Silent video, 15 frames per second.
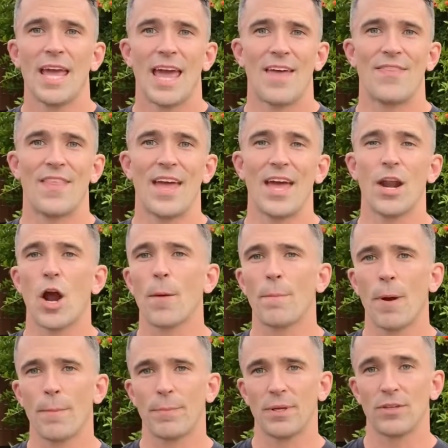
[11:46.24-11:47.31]
and then our
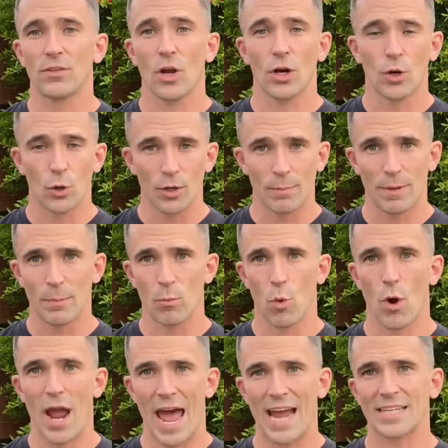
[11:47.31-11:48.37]
puppies are going to be
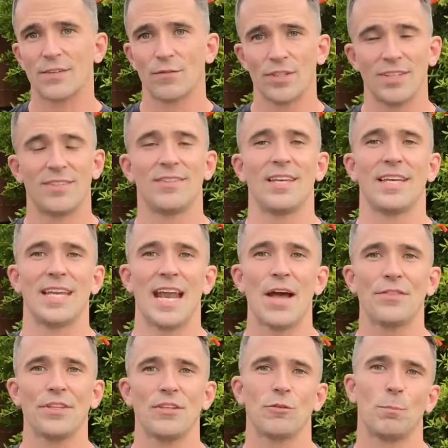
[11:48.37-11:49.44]
more actively seeking
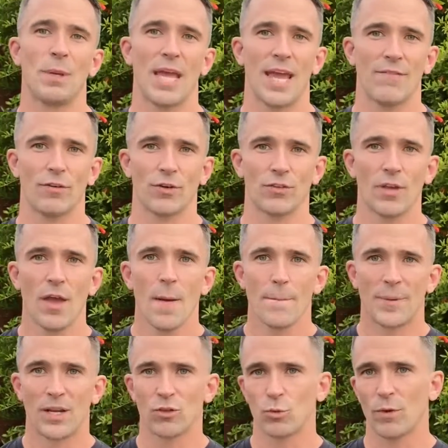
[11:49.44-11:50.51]
out these behaviors
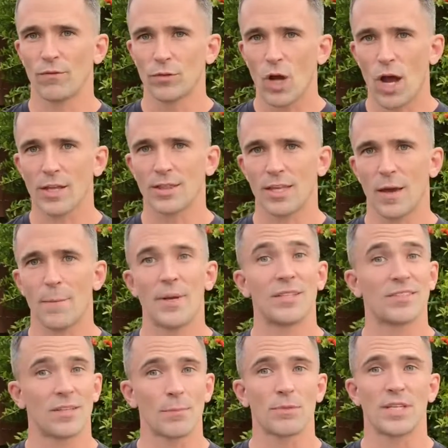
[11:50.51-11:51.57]
because we've taught them
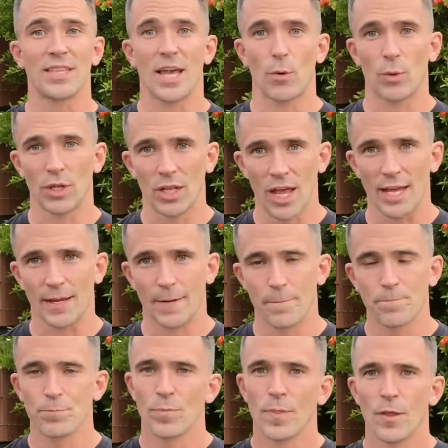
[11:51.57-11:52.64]
it's something that we like.
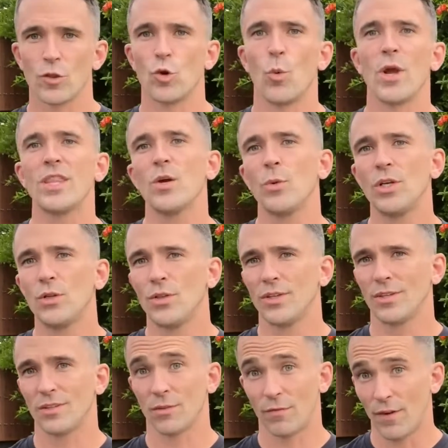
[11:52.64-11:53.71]
The way that we do
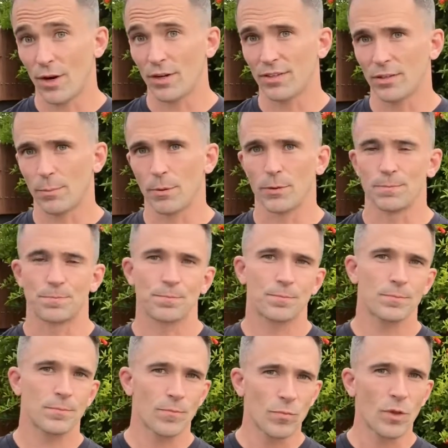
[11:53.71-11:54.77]
this is very simple.
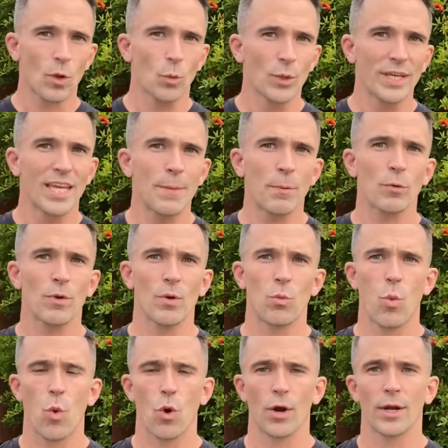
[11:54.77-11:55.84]
We keep a
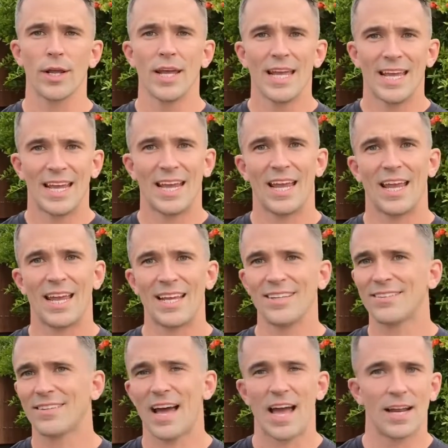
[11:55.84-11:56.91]
reward
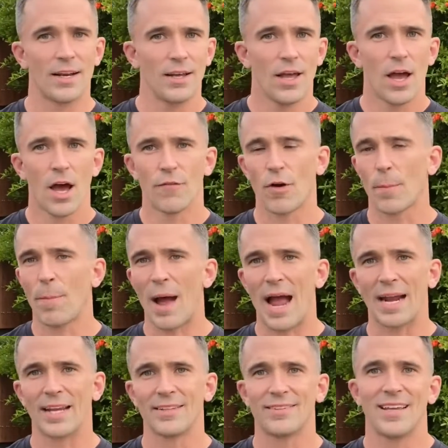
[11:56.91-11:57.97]
inside of our
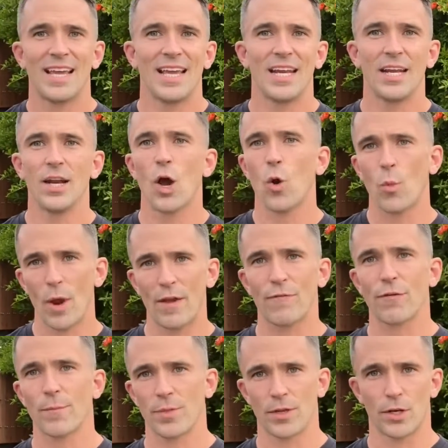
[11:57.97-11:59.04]
pockets, hidden away
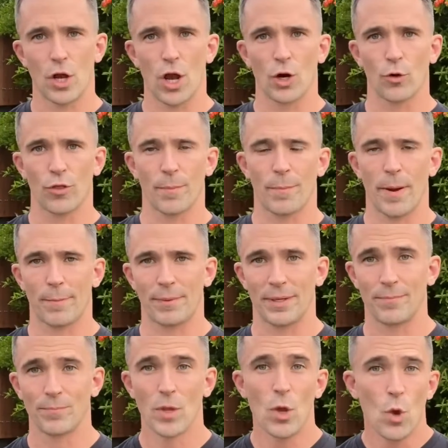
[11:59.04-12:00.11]
from the dog or the
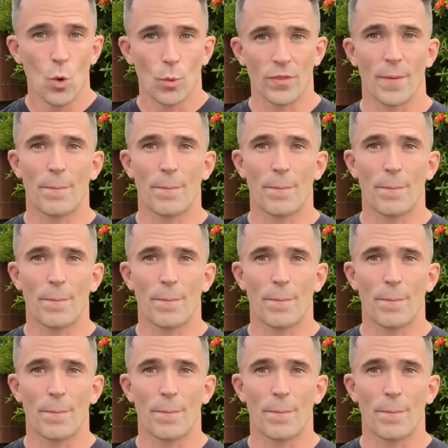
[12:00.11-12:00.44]
puppy. When the